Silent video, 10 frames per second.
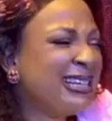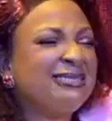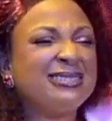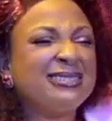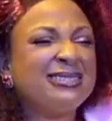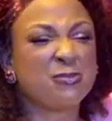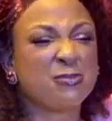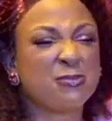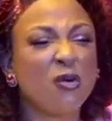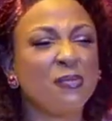It has
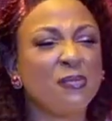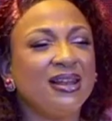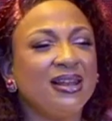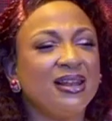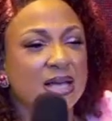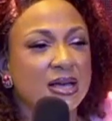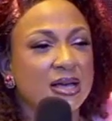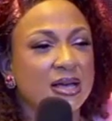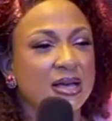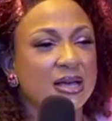become a lifestyle.
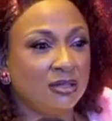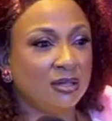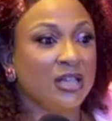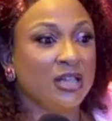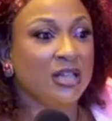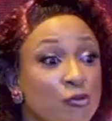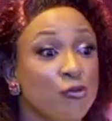Even when I'm